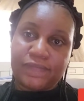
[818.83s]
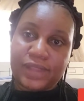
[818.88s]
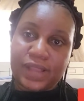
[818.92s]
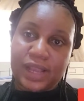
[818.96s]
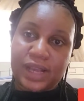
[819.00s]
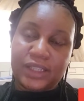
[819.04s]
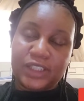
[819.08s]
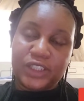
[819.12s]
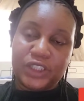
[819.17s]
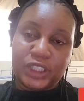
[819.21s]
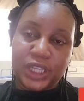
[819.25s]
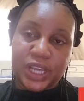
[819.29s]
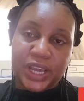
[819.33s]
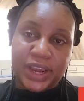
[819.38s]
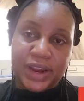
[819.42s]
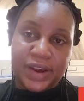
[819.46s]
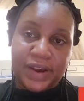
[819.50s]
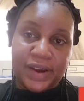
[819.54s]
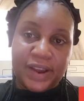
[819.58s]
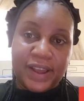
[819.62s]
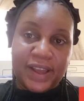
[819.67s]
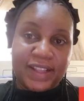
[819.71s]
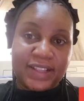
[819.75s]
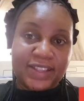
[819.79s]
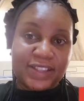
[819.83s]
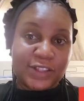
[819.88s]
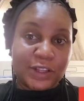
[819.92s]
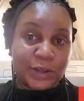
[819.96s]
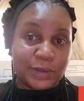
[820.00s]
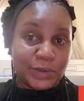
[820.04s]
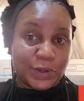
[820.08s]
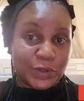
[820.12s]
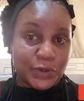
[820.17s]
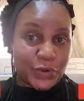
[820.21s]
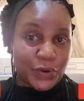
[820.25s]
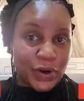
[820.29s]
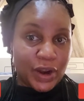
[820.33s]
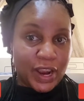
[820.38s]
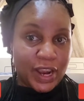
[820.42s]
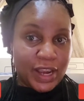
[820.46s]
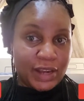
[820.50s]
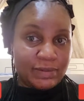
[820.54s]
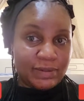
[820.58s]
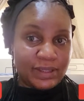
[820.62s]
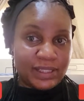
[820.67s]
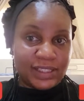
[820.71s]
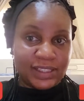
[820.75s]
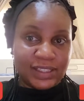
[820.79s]
Share and subscribe.
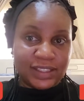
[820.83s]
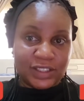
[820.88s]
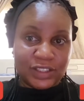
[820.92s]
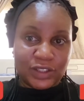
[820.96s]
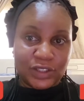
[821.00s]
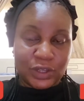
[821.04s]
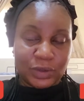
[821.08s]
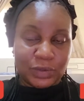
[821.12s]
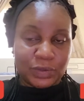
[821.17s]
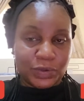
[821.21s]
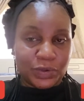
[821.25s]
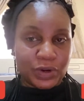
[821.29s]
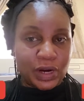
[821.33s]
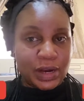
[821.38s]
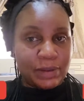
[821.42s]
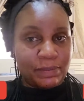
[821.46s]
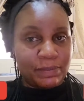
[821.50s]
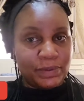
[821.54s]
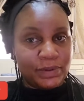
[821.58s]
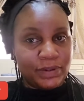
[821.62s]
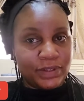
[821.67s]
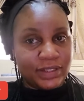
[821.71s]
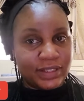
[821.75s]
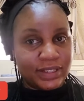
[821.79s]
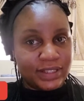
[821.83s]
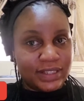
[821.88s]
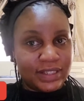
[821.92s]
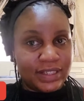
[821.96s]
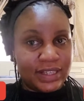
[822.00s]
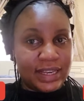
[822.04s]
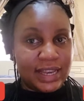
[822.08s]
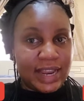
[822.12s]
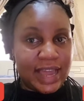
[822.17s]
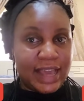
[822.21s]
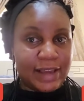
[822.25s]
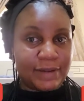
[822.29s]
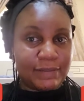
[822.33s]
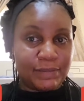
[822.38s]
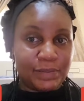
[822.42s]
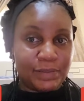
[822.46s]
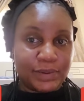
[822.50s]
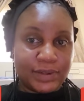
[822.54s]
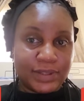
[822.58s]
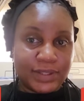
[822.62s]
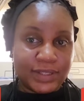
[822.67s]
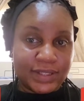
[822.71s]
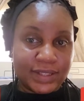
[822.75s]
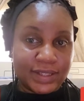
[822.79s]
Click the subscribe button, the like
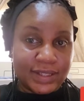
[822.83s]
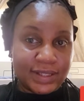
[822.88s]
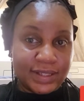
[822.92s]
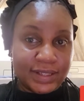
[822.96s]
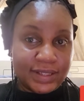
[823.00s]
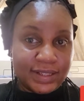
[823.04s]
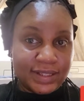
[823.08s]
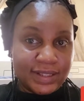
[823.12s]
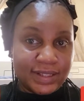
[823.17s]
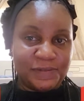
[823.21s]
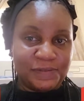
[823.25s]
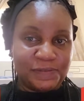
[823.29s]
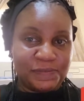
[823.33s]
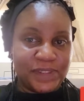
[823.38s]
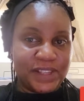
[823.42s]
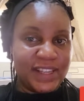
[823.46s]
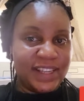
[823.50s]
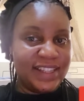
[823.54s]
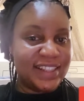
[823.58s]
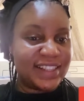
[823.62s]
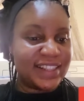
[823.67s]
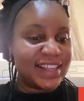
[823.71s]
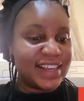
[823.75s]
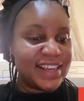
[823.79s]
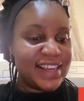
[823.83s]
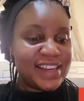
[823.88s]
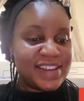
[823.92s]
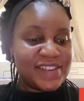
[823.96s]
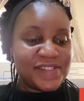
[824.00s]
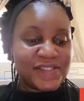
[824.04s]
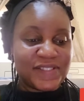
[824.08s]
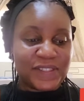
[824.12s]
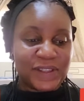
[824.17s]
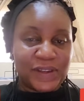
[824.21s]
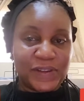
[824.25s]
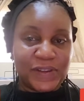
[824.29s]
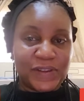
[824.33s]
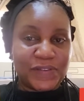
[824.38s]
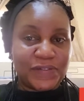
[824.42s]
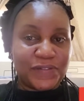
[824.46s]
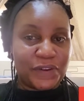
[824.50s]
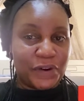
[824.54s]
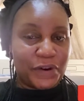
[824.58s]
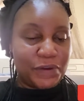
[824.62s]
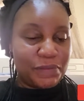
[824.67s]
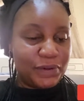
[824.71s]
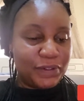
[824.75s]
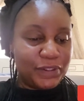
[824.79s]
button. Thank you
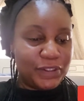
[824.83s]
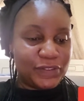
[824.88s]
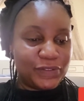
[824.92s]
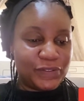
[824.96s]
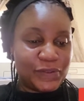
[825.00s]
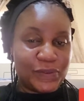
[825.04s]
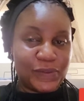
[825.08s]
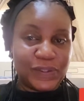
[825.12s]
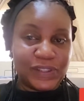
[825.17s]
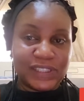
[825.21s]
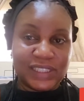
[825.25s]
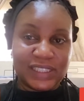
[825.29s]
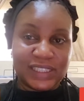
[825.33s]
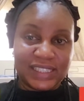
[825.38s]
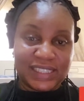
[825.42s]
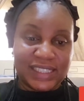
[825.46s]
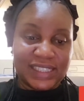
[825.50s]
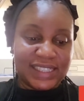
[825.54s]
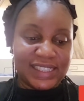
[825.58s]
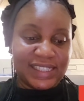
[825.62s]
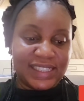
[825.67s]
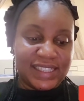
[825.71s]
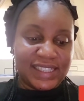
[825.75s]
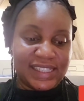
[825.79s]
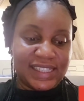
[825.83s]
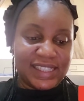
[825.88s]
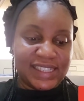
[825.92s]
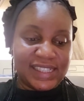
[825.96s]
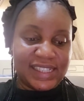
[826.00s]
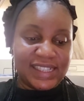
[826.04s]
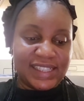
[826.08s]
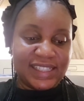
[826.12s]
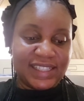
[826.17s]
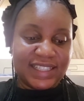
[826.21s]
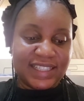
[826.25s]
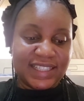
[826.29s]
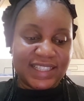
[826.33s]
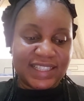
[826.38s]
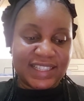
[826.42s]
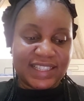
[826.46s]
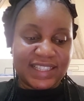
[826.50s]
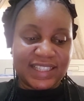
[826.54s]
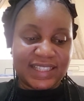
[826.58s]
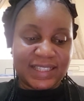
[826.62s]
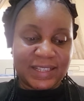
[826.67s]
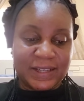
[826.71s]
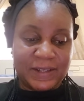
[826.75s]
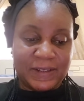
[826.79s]
very much for watching. And this
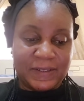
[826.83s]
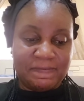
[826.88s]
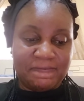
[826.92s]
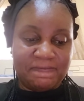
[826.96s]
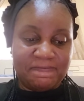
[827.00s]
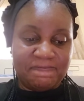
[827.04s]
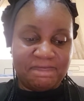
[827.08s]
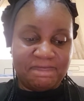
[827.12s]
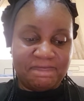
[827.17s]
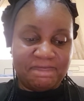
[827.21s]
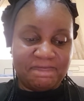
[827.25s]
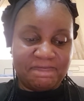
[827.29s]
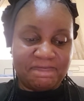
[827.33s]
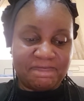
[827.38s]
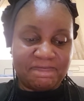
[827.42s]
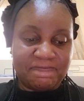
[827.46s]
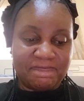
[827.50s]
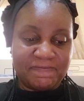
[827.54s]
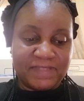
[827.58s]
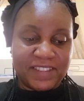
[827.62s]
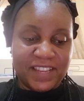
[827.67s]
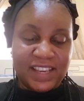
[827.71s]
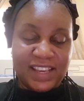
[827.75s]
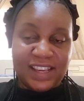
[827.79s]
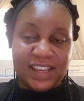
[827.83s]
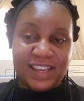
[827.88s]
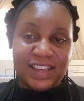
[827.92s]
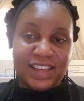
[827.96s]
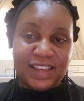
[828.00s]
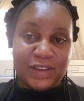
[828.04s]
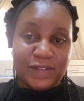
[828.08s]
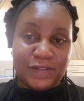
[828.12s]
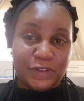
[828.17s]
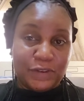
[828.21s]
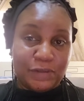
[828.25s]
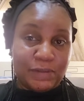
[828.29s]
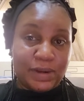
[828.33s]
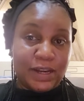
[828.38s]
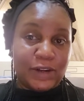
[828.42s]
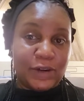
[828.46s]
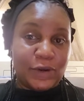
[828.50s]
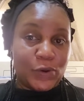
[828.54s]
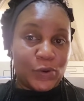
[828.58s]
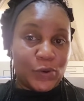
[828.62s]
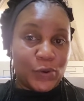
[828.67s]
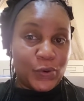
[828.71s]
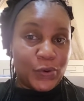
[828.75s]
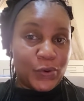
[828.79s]
is Ifoma
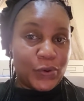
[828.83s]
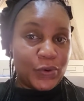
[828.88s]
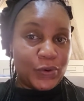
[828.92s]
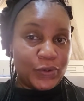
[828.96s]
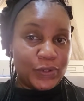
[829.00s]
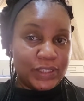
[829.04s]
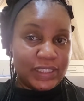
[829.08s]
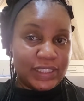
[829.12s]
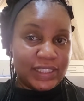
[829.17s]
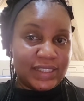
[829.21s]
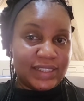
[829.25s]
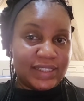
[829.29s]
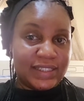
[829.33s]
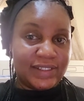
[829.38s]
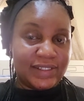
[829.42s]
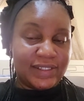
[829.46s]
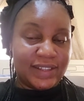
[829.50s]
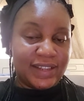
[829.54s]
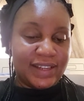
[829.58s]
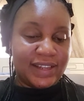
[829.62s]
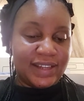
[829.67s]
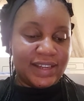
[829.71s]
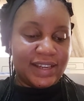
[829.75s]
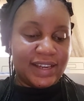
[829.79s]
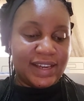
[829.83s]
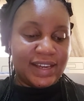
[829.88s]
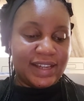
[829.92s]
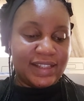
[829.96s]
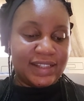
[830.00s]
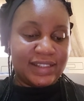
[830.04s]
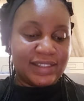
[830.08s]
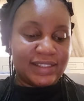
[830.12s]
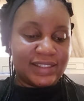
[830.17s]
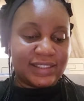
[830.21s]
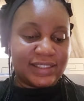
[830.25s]
Okoli, okay? And